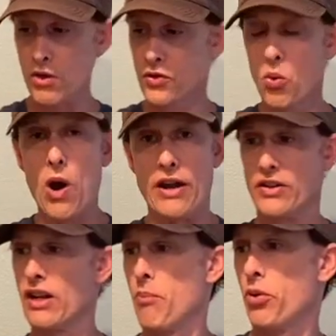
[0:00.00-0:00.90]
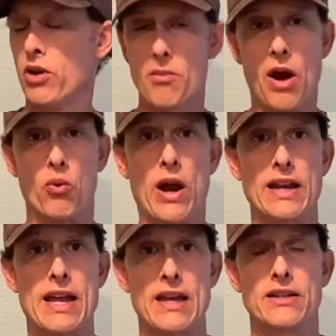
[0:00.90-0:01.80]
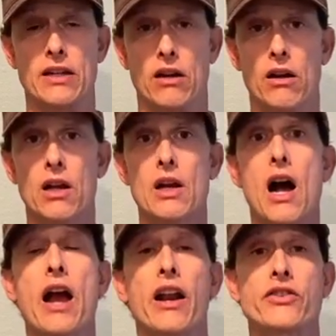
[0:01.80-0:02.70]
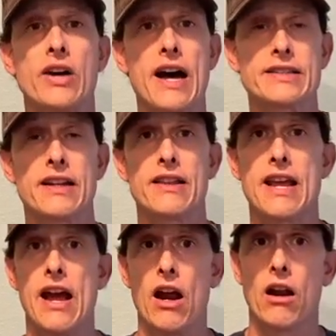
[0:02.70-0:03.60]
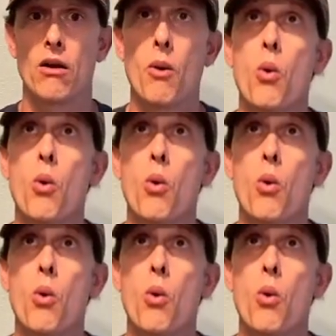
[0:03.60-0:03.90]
So watch, I'm gonna put it in my right hand here. I'm gonna toss it in the air,